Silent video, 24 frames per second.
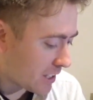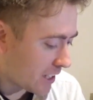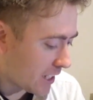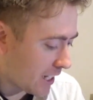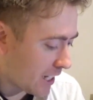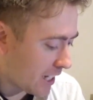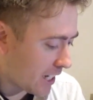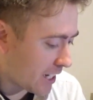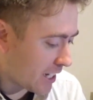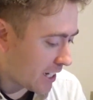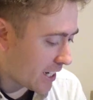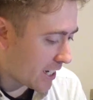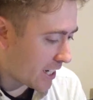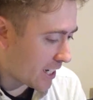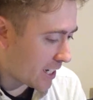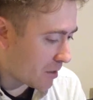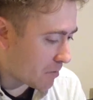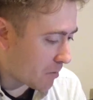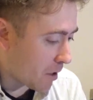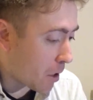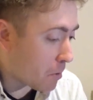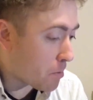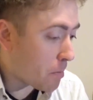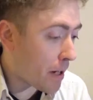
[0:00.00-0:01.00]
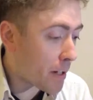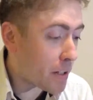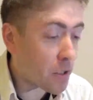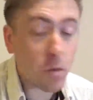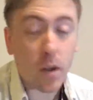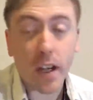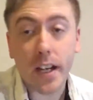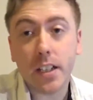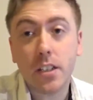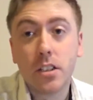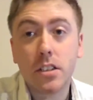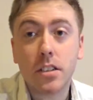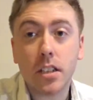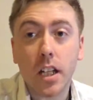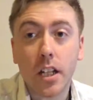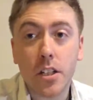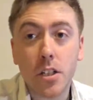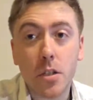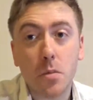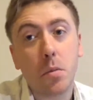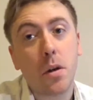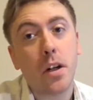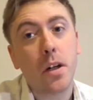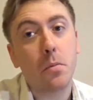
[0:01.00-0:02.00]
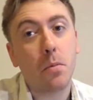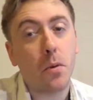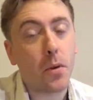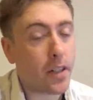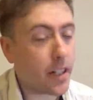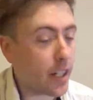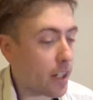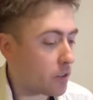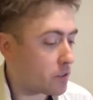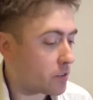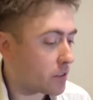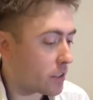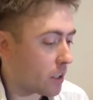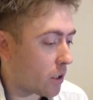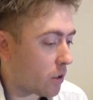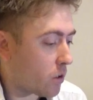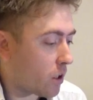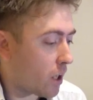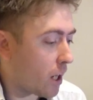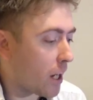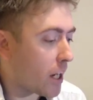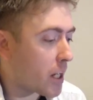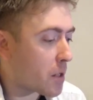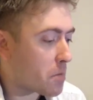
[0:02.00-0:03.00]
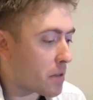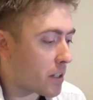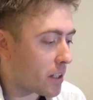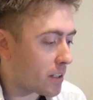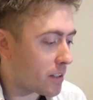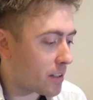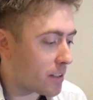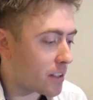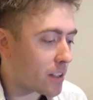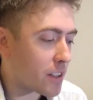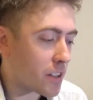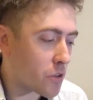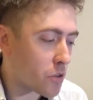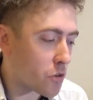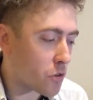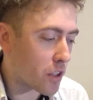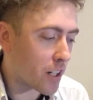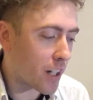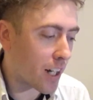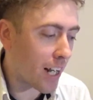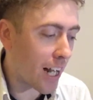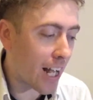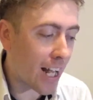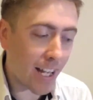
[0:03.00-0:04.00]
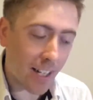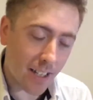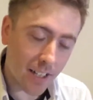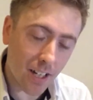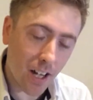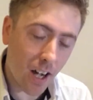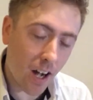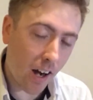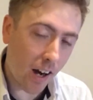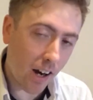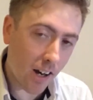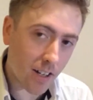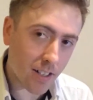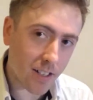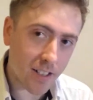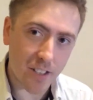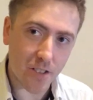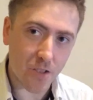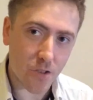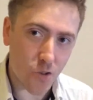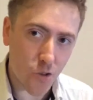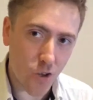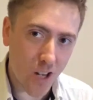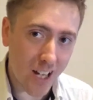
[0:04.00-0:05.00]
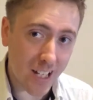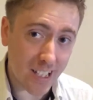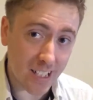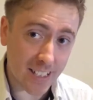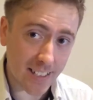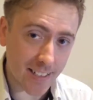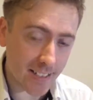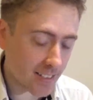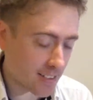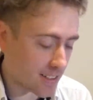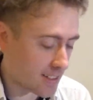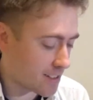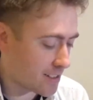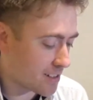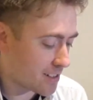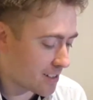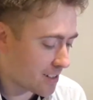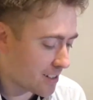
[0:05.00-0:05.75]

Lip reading: Oh, by the way, I should probably point out, so I'm in the clan Ireland Dragons.